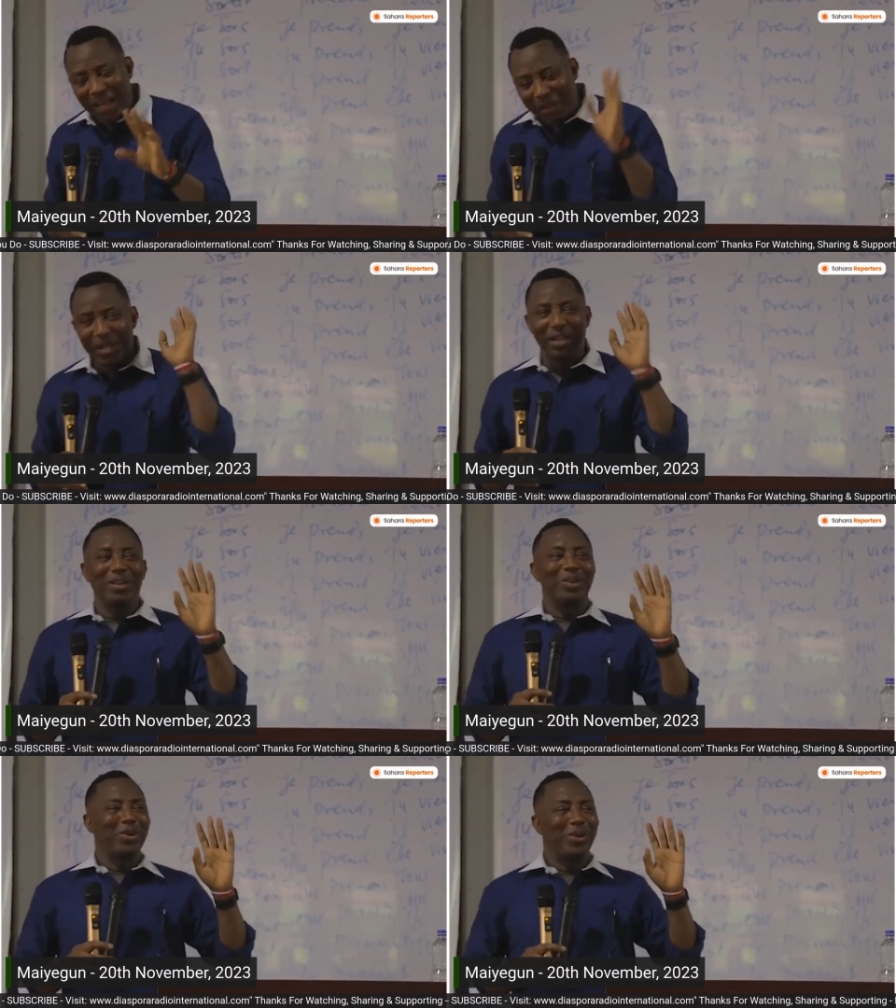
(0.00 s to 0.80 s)
Let
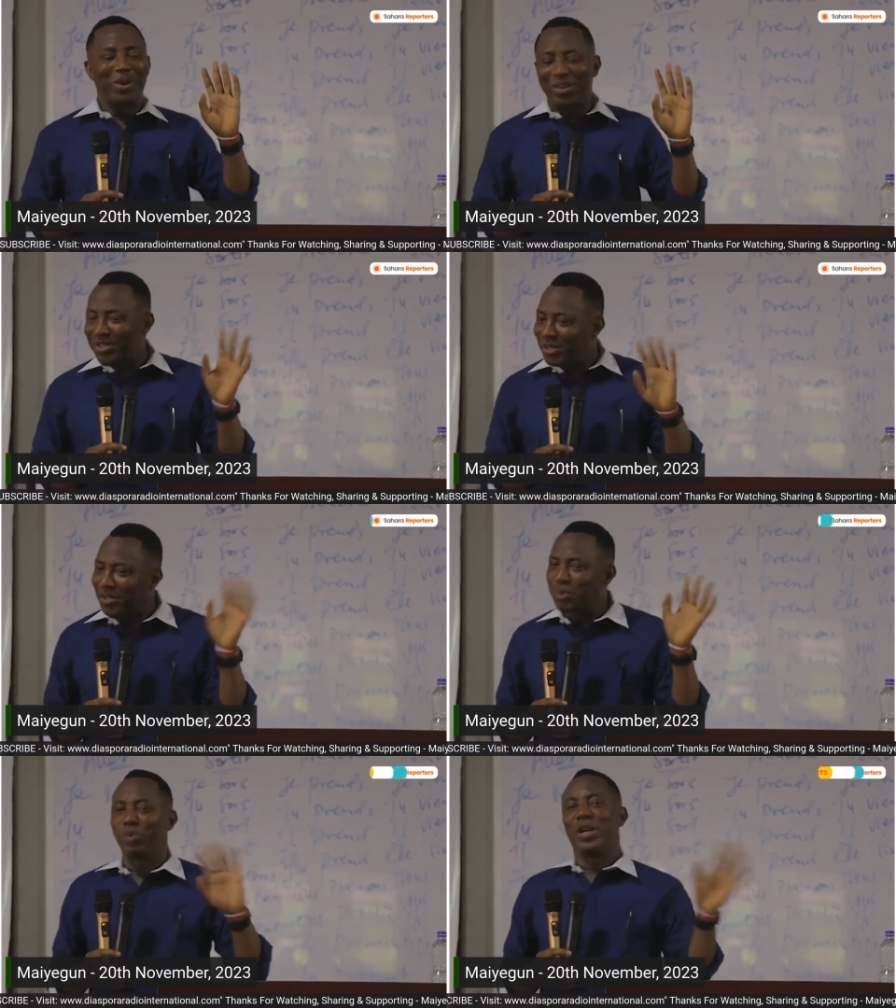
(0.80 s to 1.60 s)
me
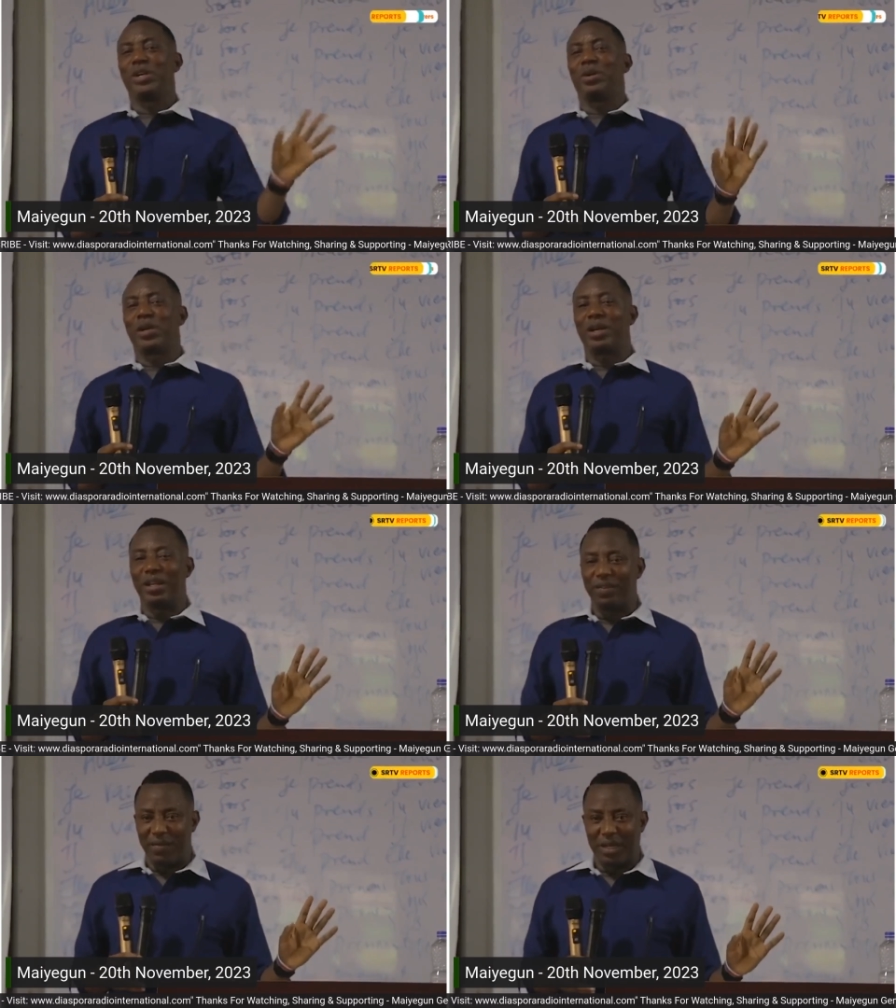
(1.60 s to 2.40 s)
also spoil your
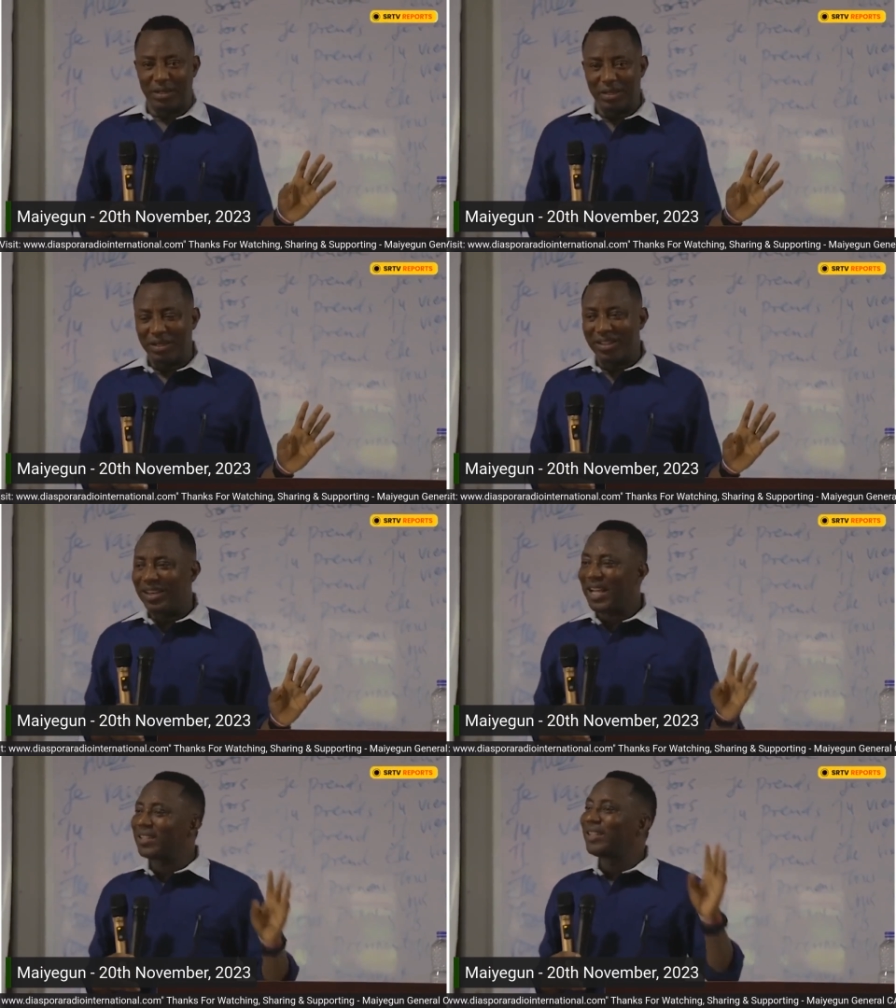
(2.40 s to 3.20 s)
evening
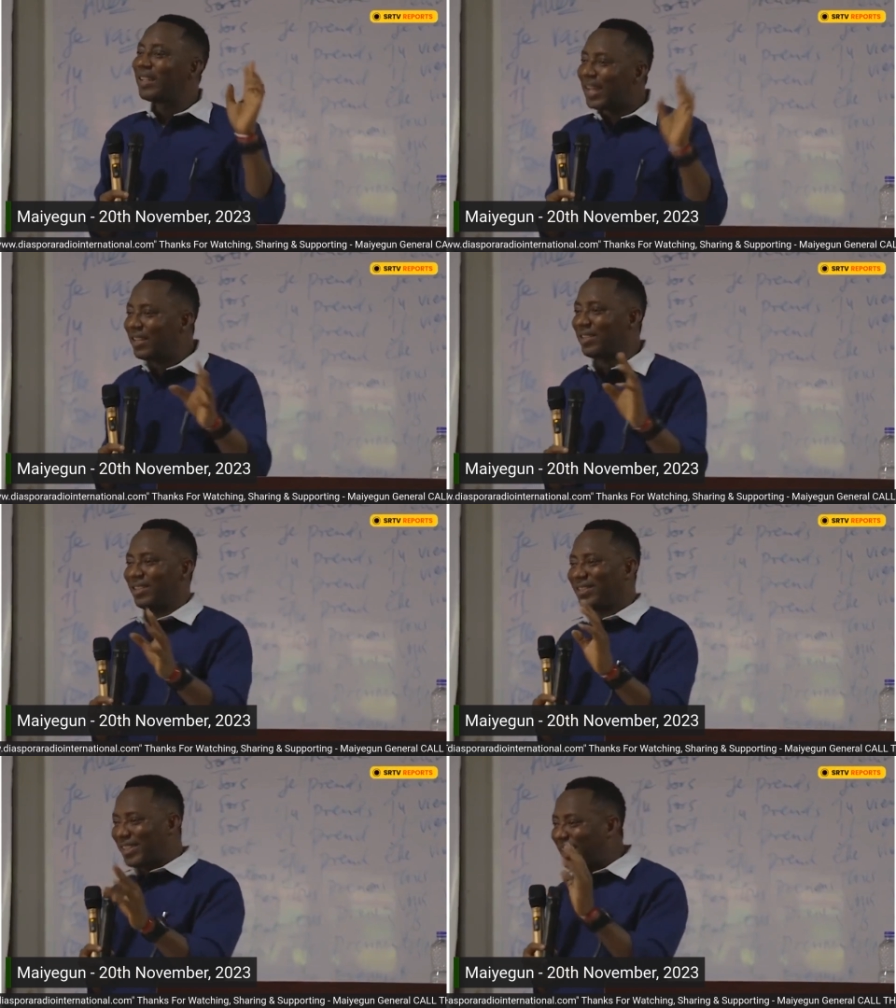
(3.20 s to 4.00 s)
that the
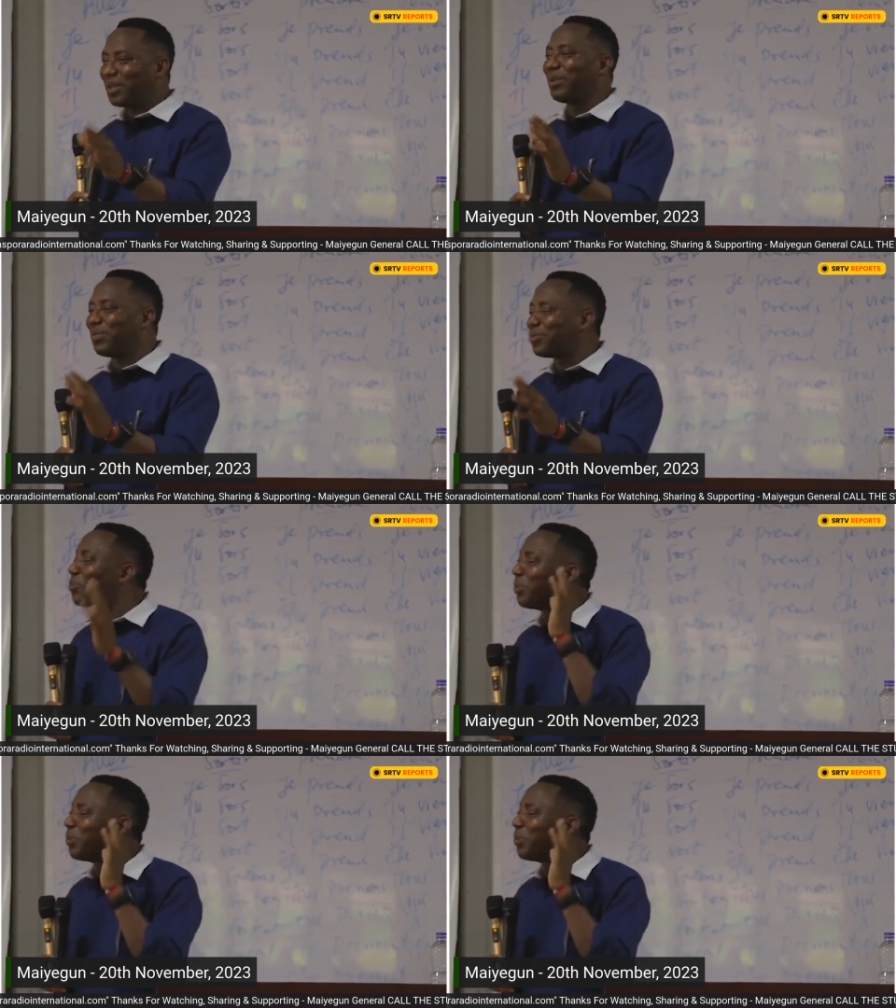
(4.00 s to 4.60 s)
next set of